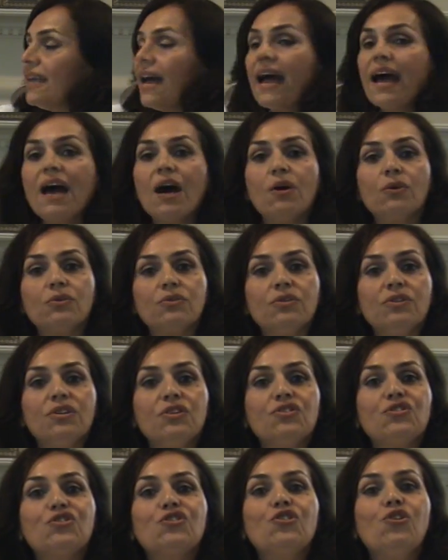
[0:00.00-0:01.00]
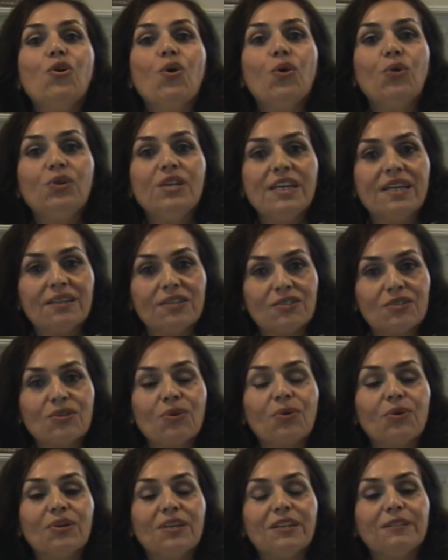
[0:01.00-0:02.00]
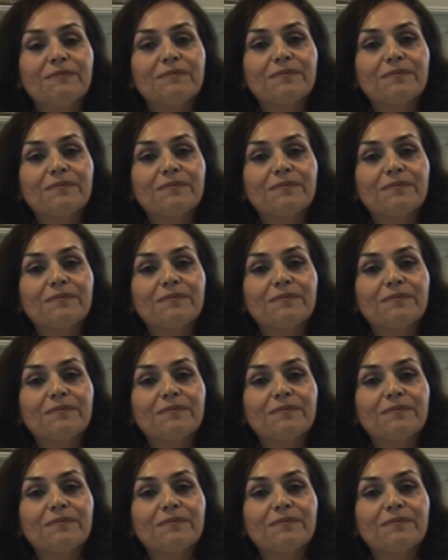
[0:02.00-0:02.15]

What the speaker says: out slowly and slowly.